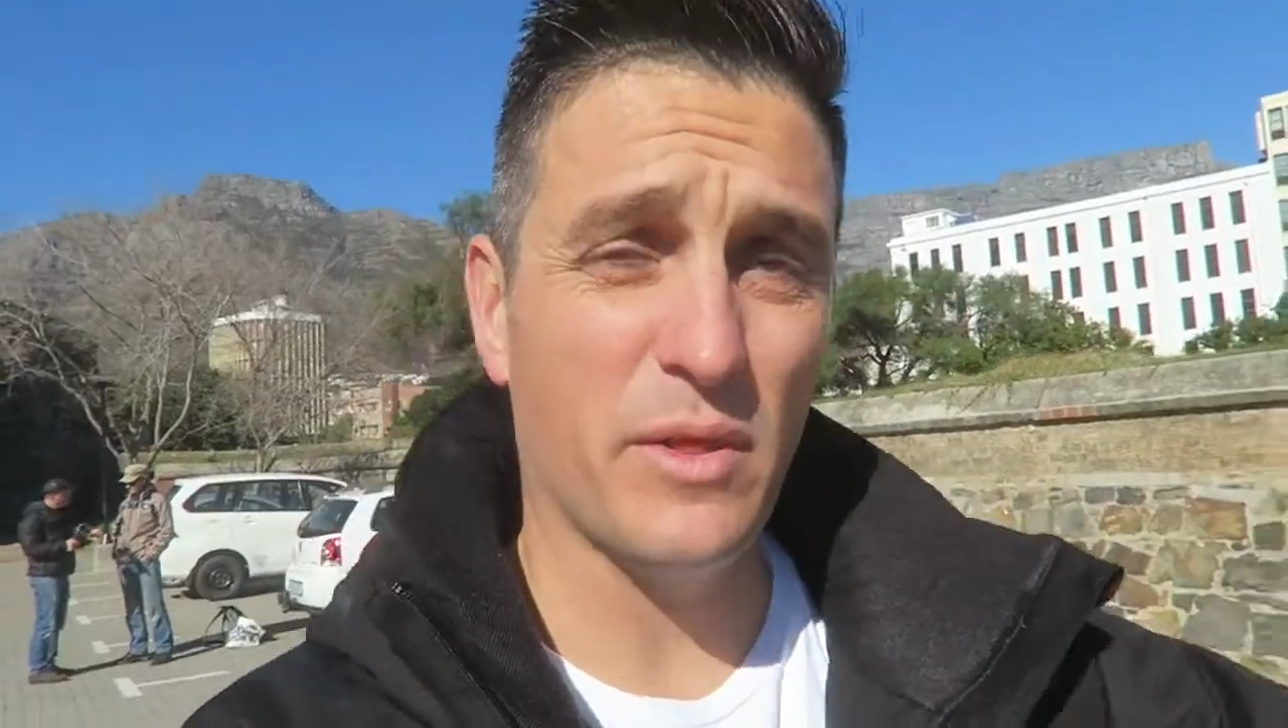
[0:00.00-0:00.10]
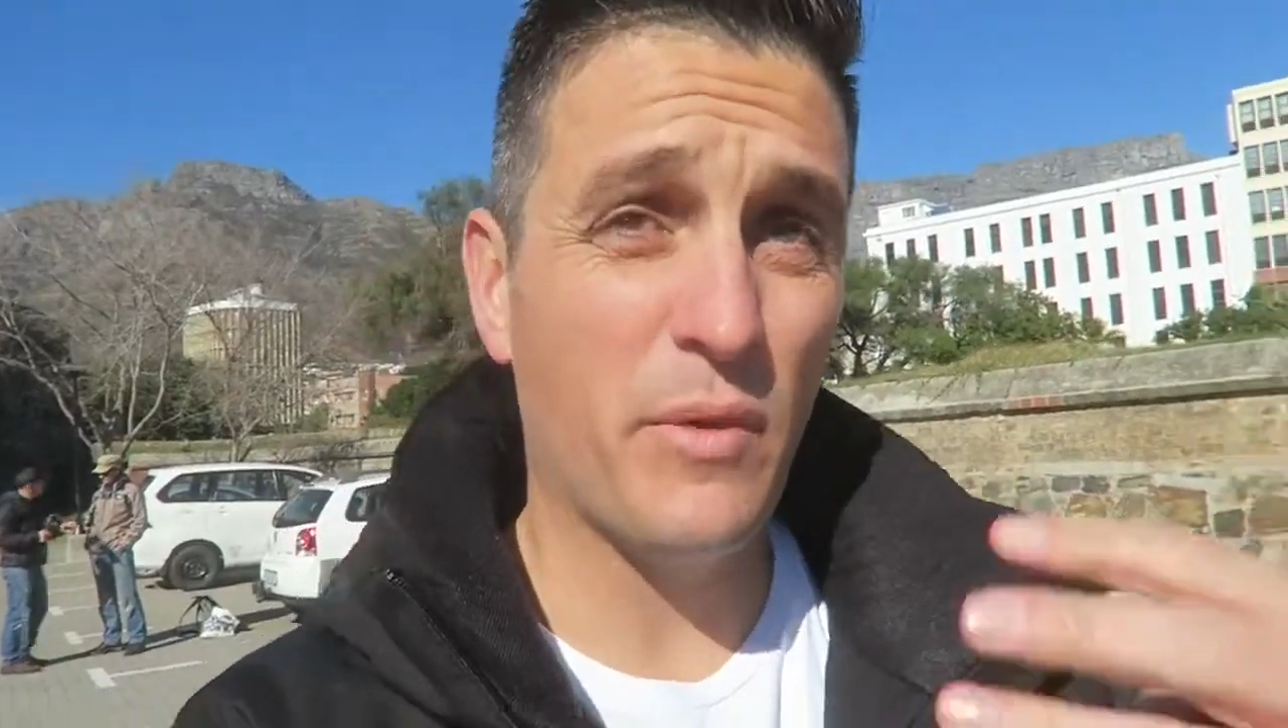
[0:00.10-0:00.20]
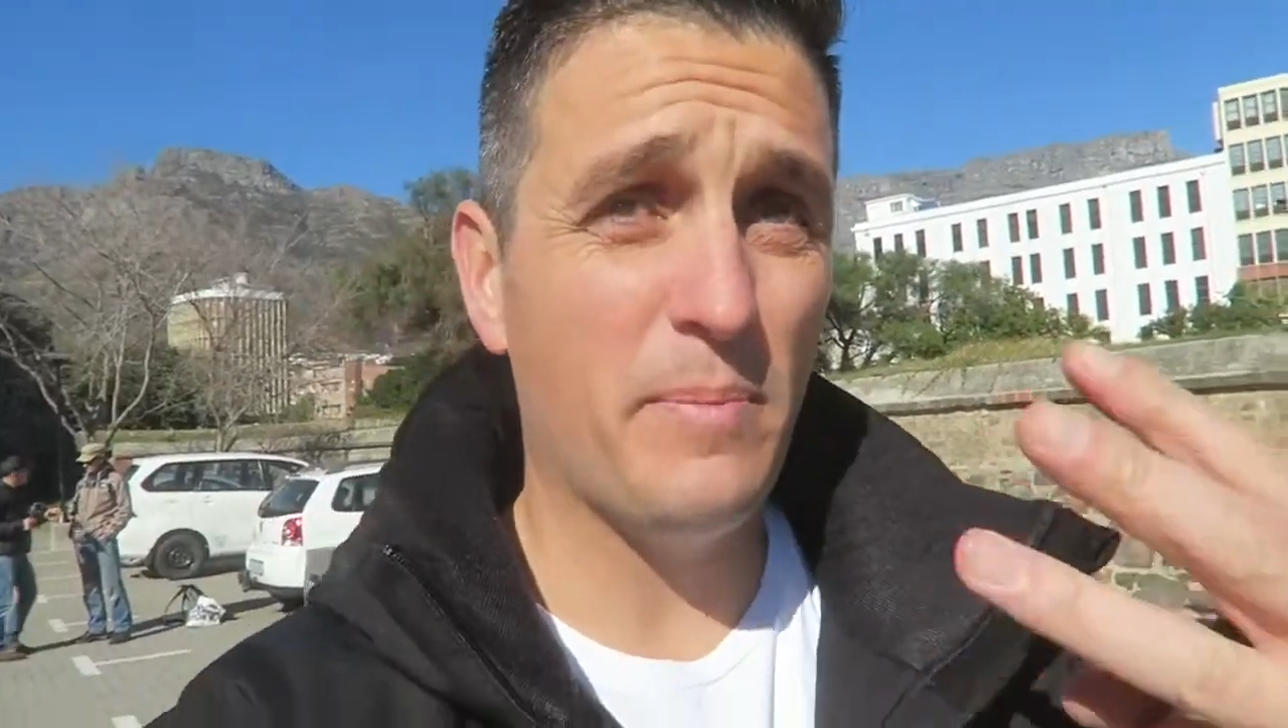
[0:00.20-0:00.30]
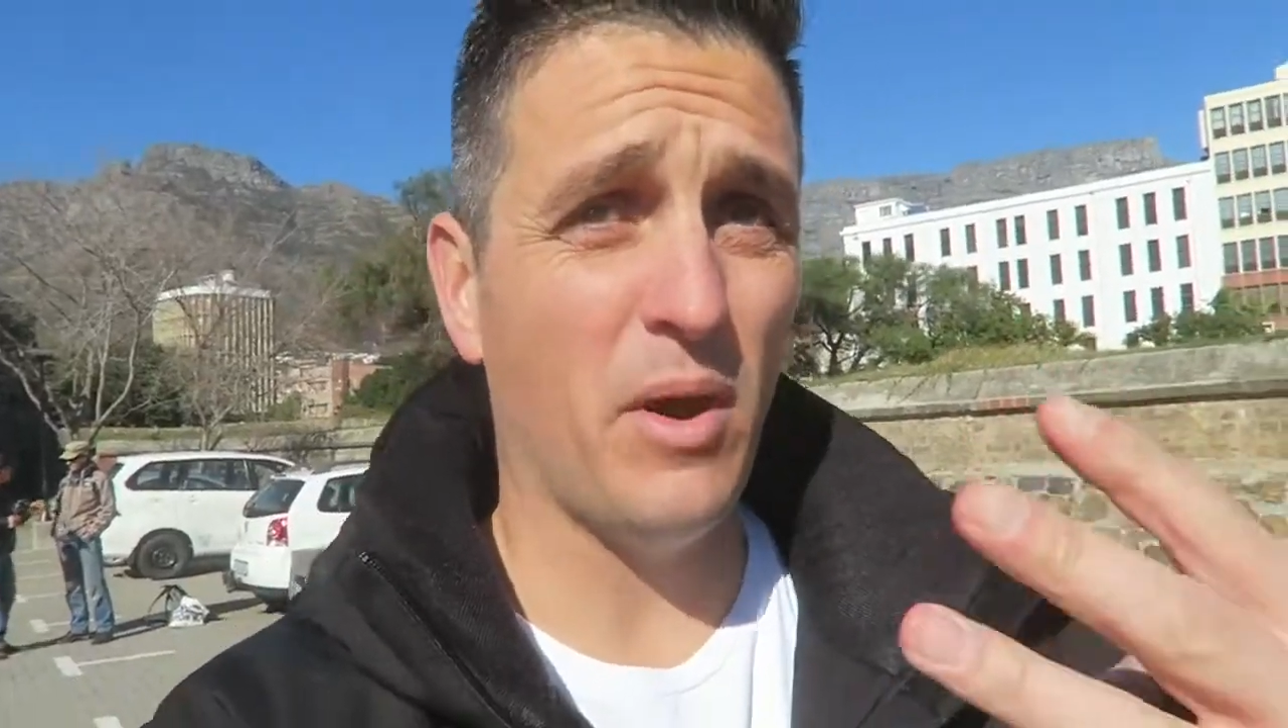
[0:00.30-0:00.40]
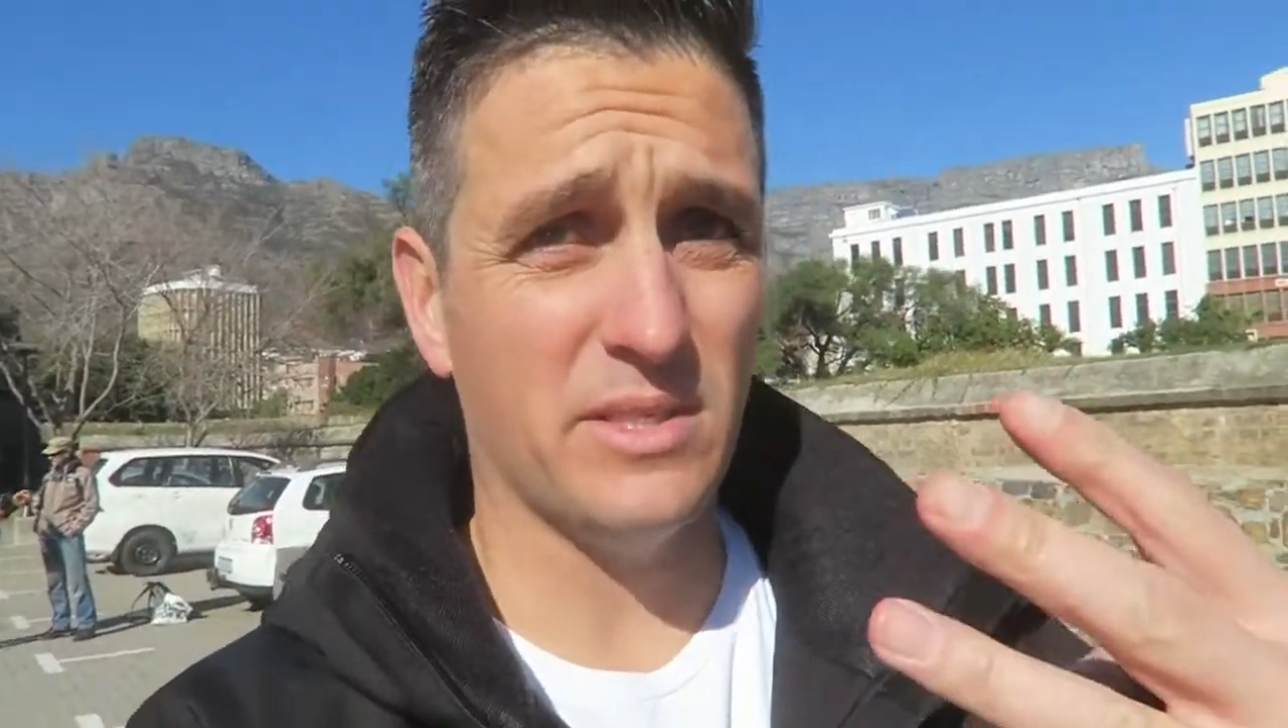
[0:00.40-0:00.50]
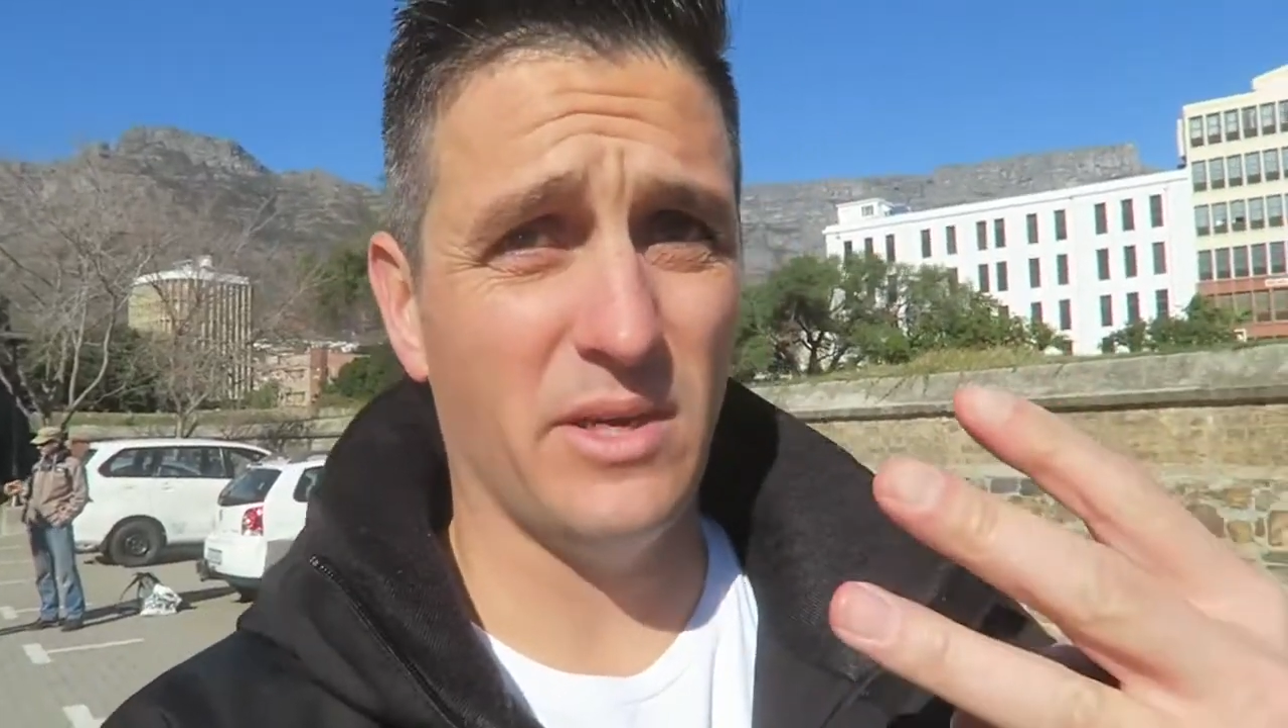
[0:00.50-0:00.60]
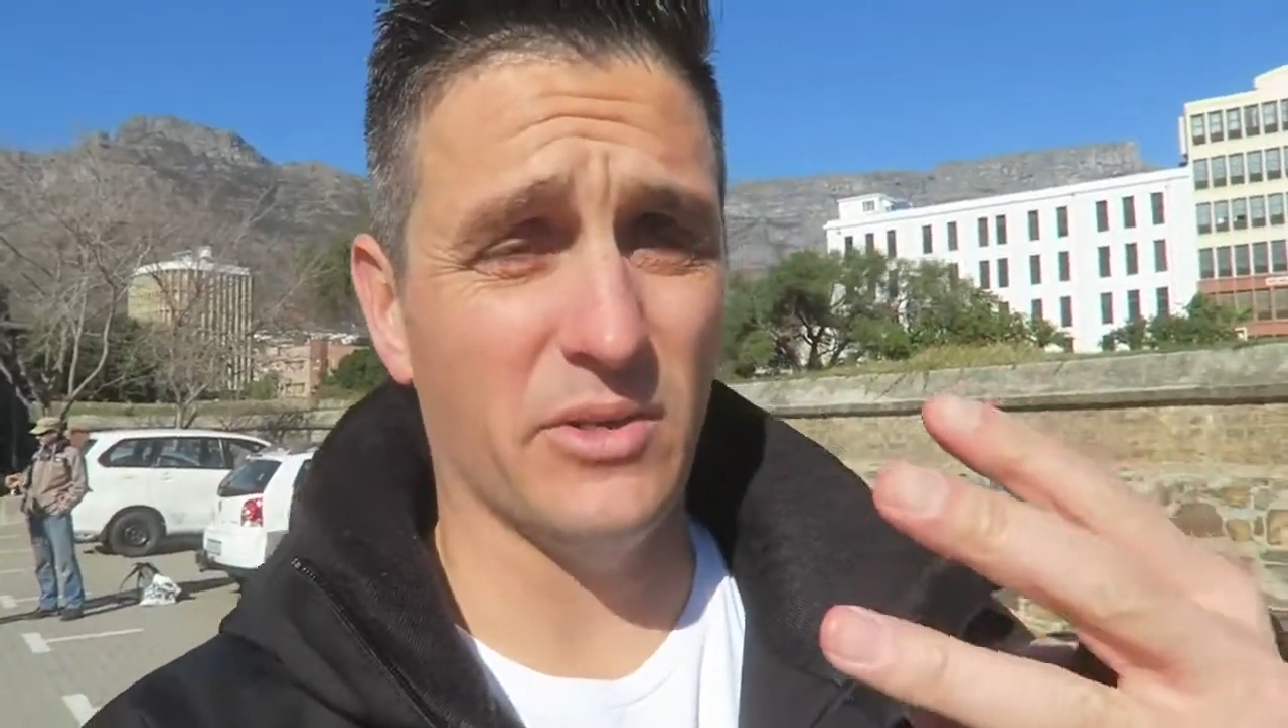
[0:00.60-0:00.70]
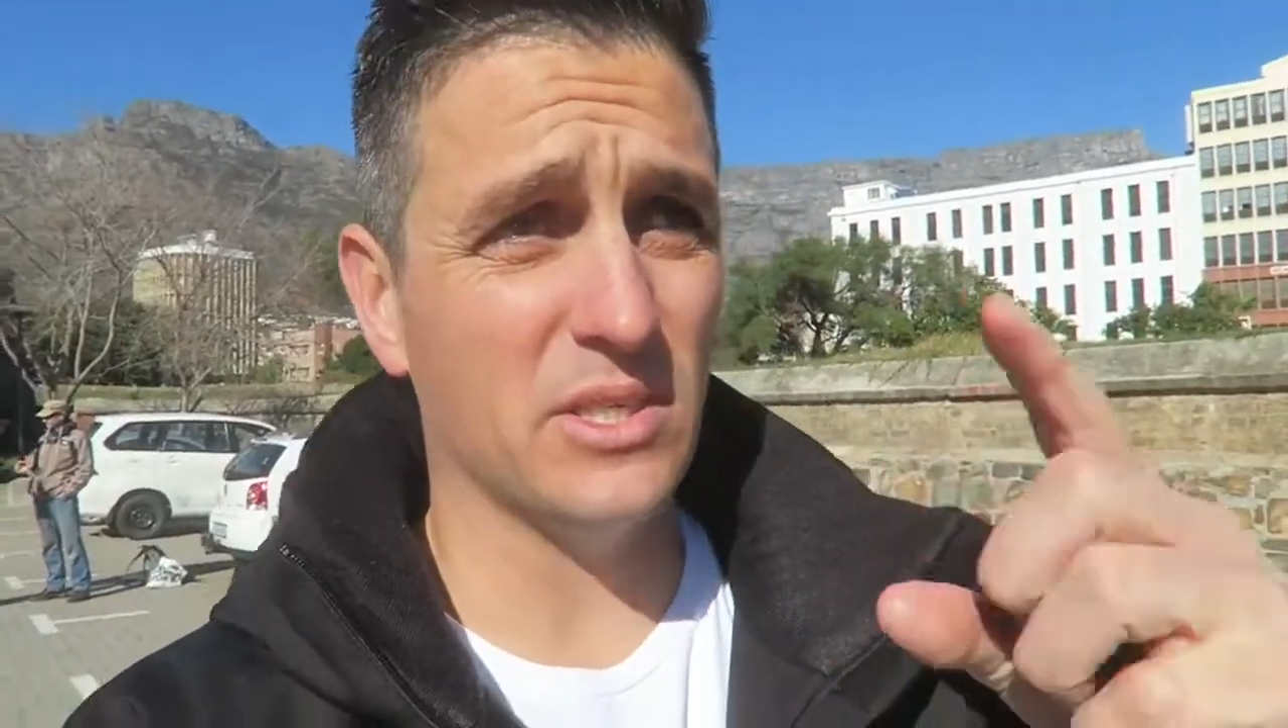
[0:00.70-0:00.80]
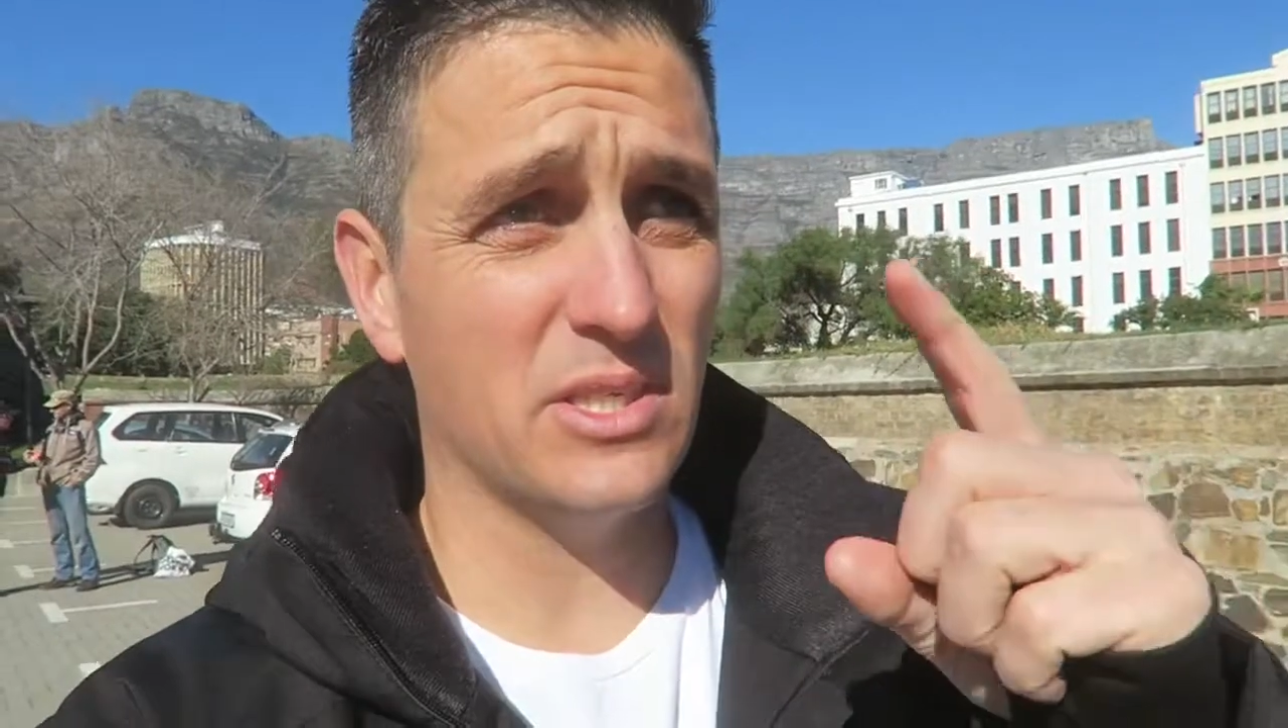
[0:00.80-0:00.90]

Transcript: a 3-part series.